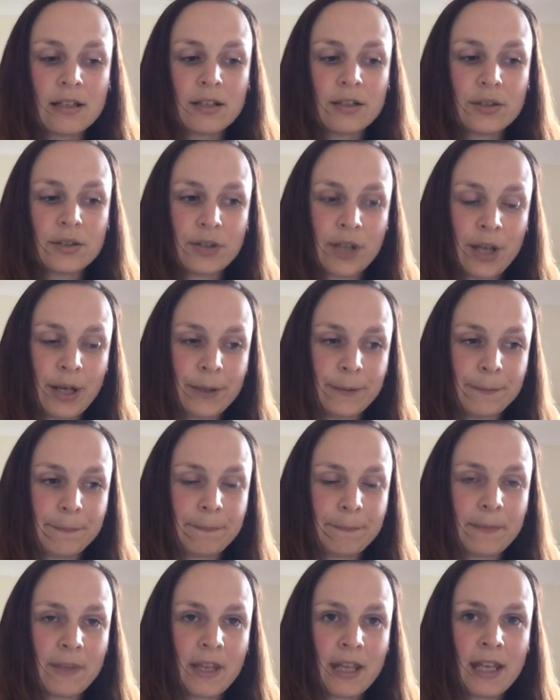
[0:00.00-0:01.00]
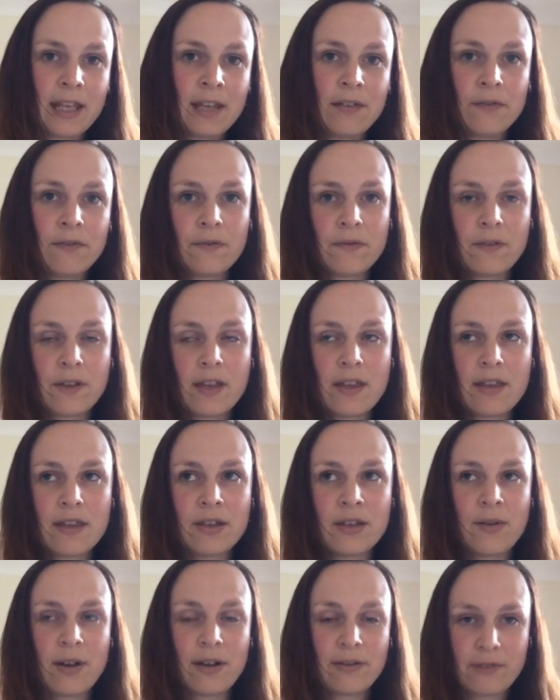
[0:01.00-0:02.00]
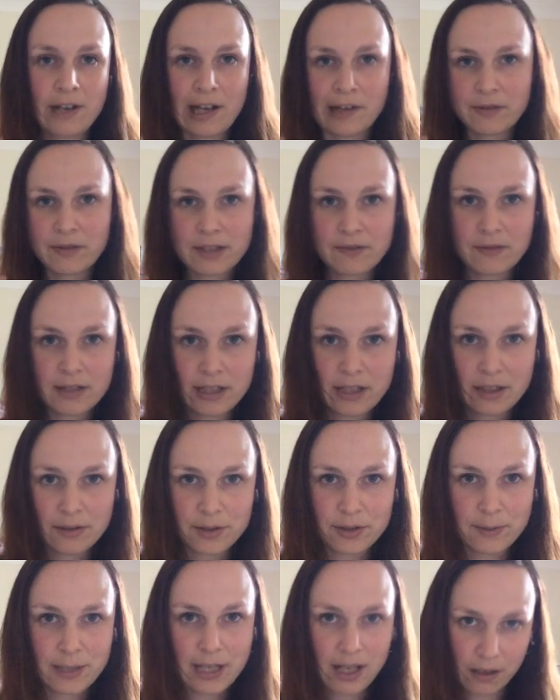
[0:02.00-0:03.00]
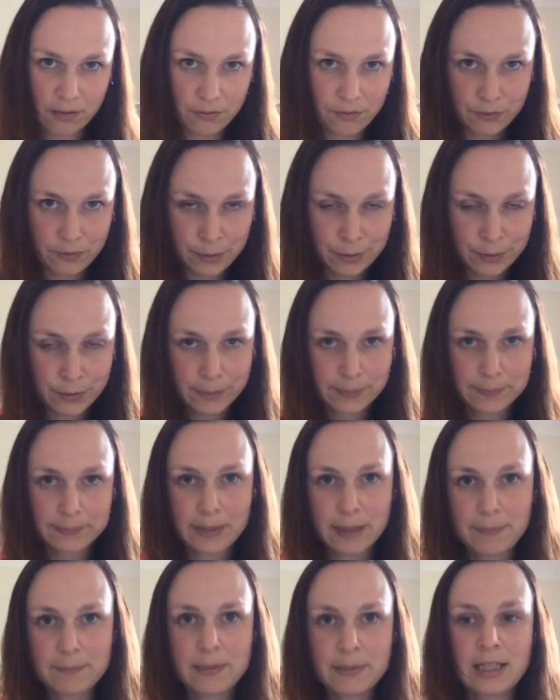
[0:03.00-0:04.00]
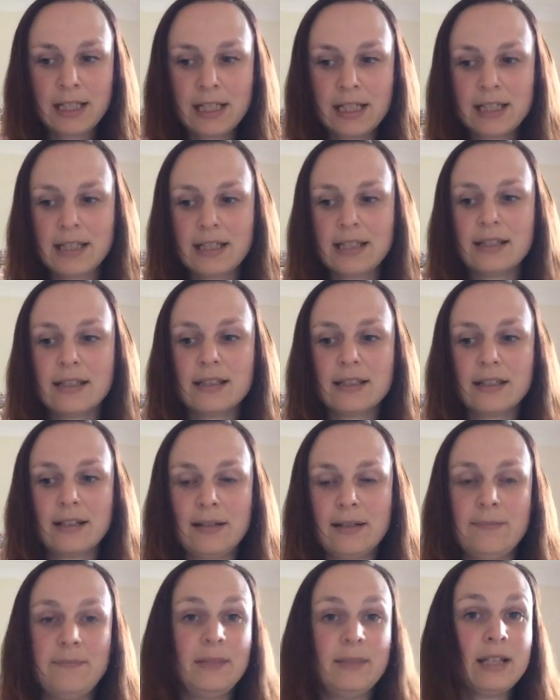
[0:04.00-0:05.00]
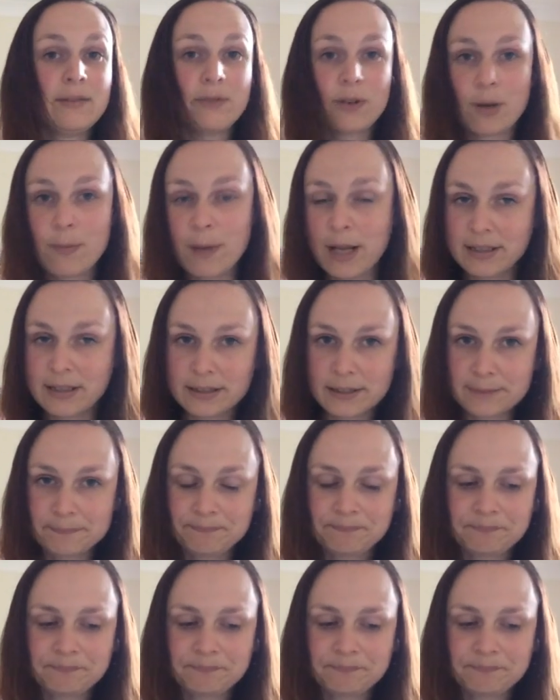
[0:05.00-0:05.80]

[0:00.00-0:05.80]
So if you have found this video to be helpful, please leave a comment.